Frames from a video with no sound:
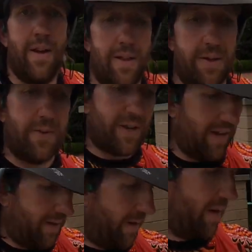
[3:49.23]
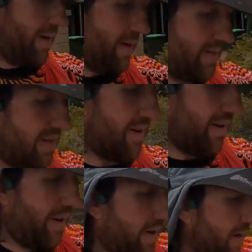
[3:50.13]
Hello again.
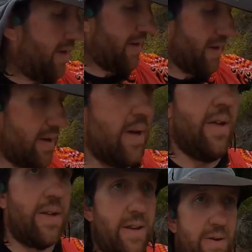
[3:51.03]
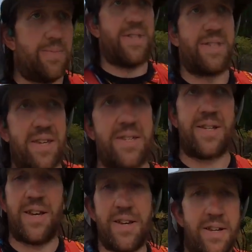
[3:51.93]
So, now up to
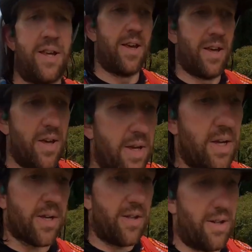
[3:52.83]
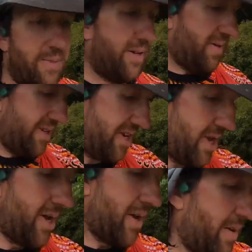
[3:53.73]
16 kilometers.
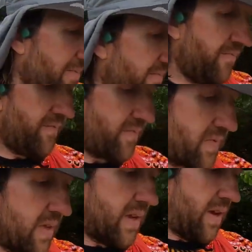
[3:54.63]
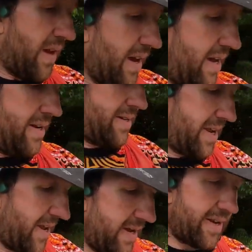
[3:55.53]

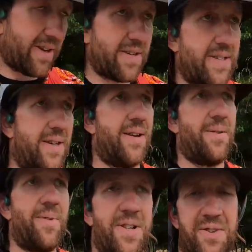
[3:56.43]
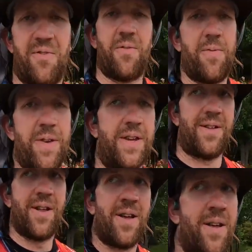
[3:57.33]
And I guess I might as well
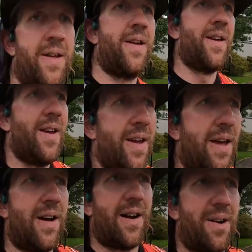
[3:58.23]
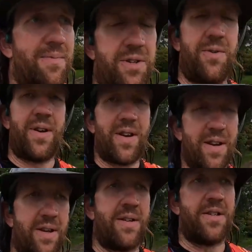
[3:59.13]
reveal I'm
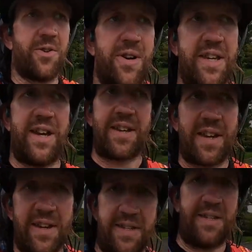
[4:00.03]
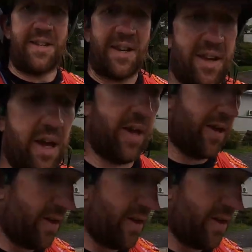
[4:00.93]
doing 28k's today,